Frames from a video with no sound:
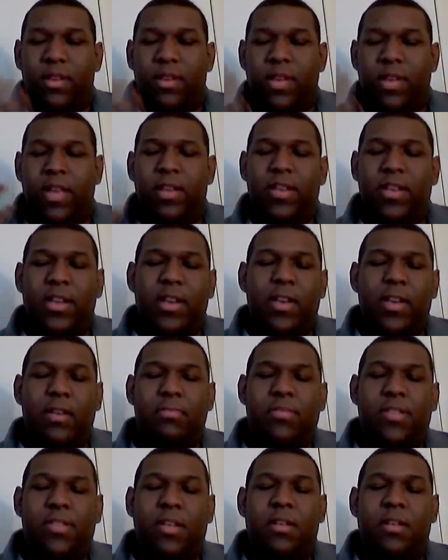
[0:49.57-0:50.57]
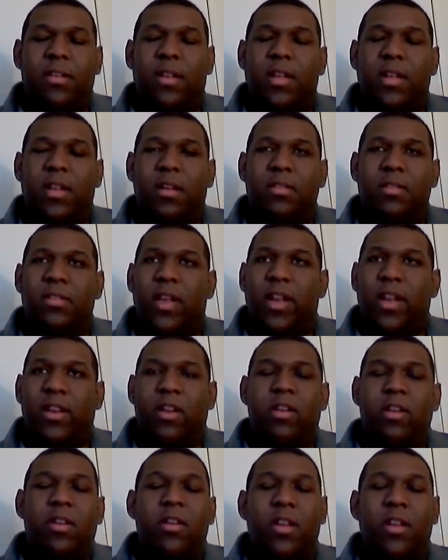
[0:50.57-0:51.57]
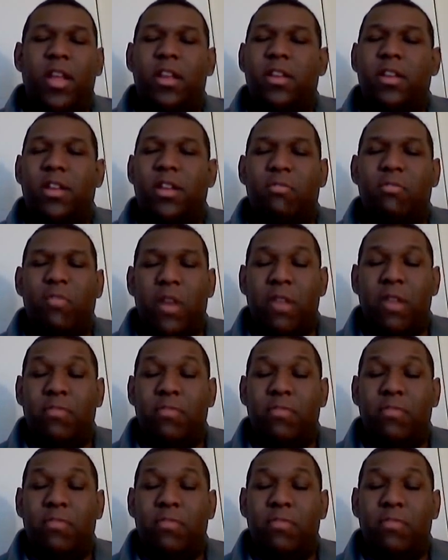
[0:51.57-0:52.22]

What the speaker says: they said it themselves. We